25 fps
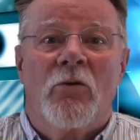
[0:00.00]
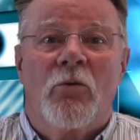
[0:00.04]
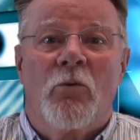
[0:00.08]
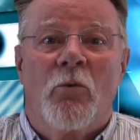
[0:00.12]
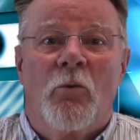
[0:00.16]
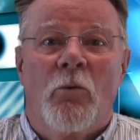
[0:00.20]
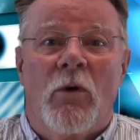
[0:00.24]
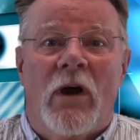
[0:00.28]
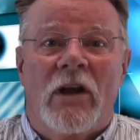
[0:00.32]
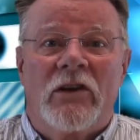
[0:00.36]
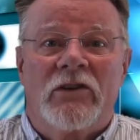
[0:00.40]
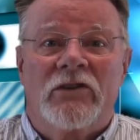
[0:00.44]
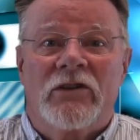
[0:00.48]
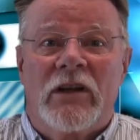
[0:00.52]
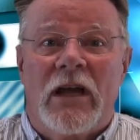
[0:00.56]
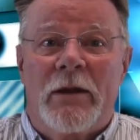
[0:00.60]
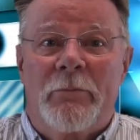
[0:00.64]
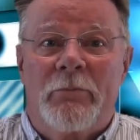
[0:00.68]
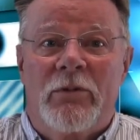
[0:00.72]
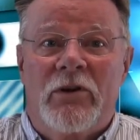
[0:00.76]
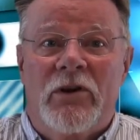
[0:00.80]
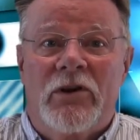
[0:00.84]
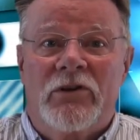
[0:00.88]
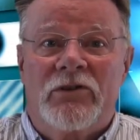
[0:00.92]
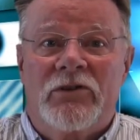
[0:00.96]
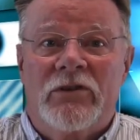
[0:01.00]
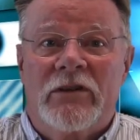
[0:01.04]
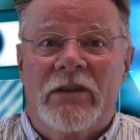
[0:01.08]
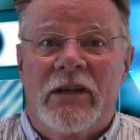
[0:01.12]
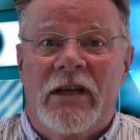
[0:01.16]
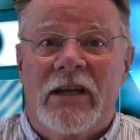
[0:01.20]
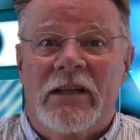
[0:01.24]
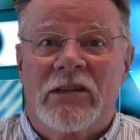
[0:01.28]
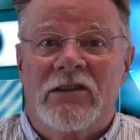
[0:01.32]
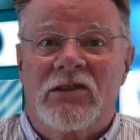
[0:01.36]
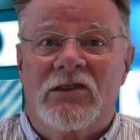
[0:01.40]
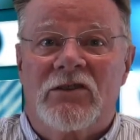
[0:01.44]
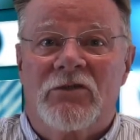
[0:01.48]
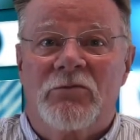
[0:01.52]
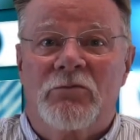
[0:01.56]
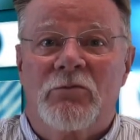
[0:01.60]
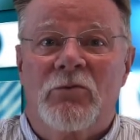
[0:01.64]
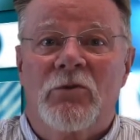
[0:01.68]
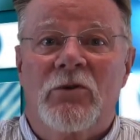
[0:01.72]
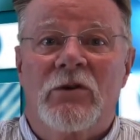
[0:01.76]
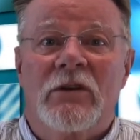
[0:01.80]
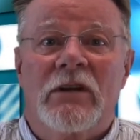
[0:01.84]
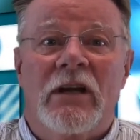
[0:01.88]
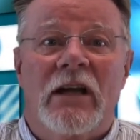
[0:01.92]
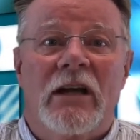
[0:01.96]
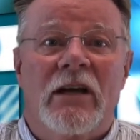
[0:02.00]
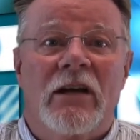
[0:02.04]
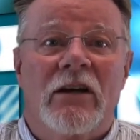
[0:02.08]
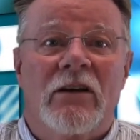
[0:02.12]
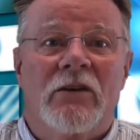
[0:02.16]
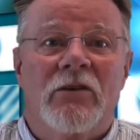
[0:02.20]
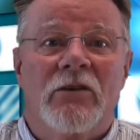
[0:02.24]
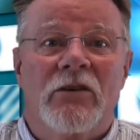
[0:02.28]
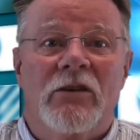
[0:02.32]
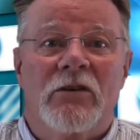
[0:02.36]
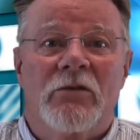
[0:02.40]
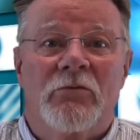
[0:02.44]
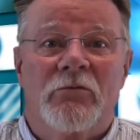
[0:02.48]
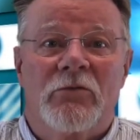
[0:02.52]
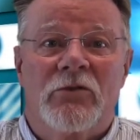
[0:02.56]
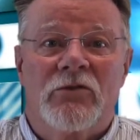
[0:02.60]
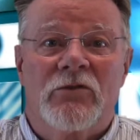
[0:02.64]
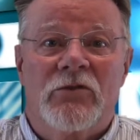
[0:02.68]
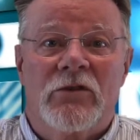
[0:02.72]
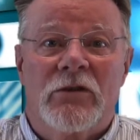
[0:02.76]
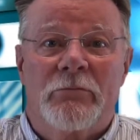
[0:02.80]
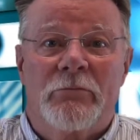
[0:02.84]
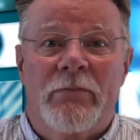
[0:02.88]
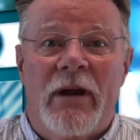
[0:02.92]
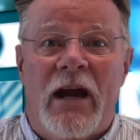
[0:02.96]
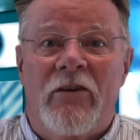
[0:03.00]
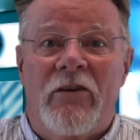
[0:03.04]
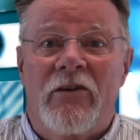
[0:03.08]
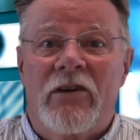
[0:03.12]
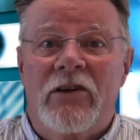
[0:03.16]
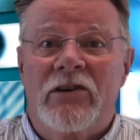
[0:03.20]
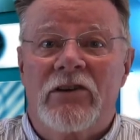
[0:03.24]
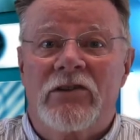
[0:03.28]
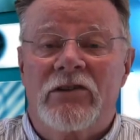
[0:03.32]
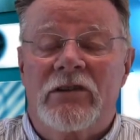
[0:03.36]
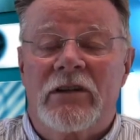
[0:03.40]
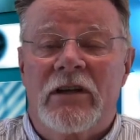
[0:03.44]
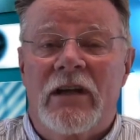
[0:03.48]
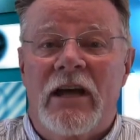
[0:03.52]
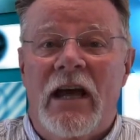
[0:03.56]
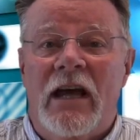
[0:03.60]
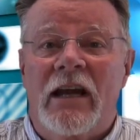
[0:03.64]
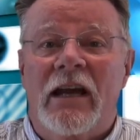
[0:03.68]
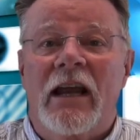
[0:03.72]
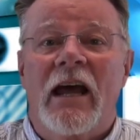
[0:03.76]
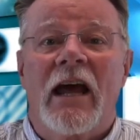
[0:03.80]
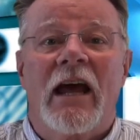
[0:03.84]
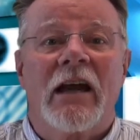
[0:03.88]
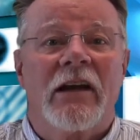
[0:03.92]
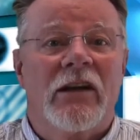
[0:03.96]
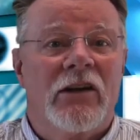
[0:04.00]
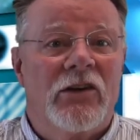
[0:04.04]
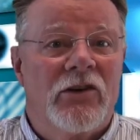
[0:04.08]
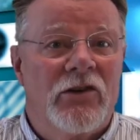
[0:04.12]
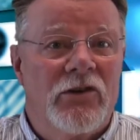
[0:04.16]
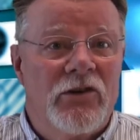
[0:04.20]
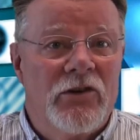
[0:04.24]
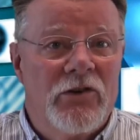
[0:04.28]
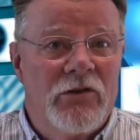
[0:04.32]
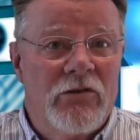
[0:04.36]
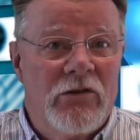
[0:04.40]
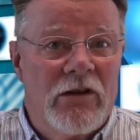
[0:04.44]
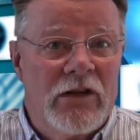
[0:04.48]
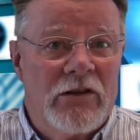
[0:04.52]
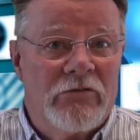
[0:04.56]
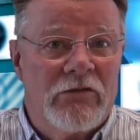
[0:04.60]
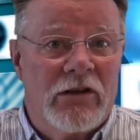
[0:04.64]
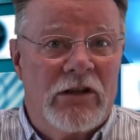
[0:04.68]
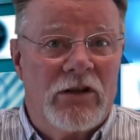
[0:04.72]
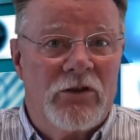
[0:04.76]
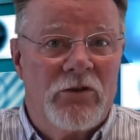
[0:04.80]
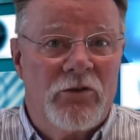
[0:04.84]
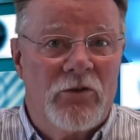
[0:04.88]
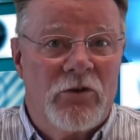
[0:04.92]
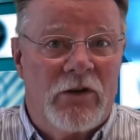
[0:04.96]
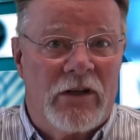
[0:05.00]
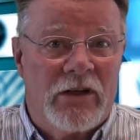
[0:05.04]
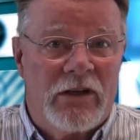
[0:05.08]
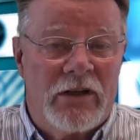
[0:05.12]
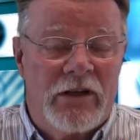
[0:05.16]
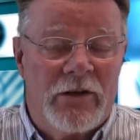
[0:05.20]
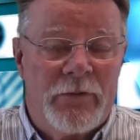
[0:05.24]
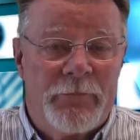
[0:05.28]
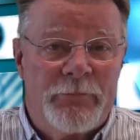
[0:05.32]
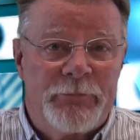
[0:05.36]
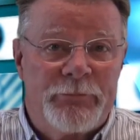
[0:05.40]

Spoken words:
Once a person has sworn their oath to the barons and had it duly recorded,